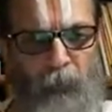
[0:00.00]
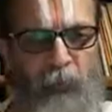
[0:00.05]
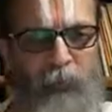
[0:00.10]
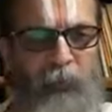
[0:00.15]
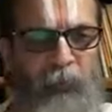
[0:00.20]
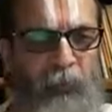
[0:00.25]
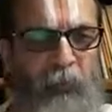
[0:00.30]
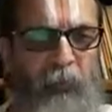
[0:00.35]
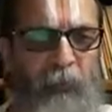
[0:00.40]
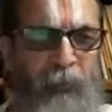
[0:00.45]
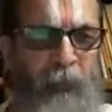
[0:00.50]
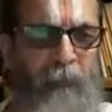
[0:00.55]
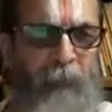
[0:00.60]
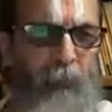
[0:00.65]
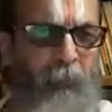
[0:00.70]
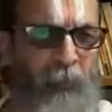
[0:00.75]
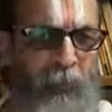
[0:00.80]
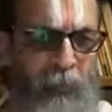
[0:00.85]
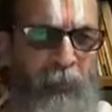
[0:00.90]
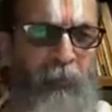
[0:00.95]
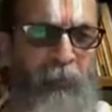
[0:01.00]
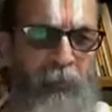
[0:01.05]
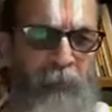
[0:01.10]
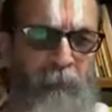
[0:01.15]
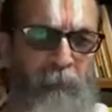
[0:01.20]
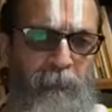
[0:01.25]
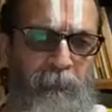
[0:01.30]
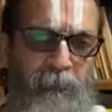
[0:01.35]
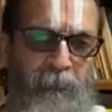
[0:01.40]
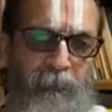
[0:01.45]
is derived from
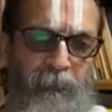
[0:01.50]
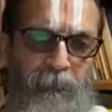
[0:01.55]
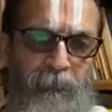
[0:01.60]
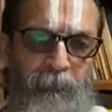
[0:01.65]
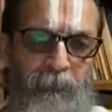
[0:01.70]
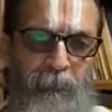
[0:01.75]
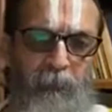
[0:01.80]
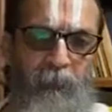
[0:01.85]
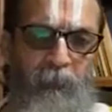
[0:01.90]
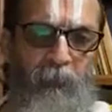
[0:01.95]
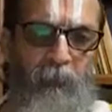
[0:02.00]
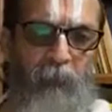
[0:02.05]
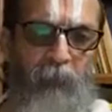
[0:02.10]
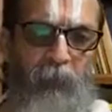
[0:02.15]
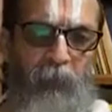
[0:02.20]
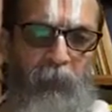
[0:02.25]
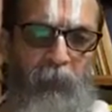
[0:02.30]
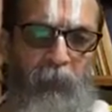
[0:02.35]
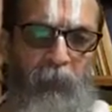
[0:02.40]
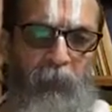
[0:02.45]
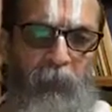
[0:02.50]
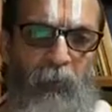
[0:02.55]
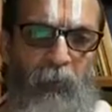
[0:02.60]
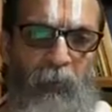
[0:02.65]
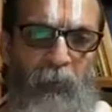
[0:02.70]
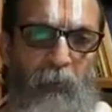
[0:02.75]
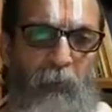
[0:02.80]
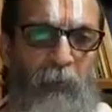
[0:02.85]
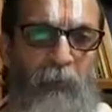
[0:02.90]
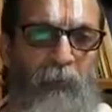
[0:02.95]
Latin,
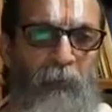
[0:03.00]
but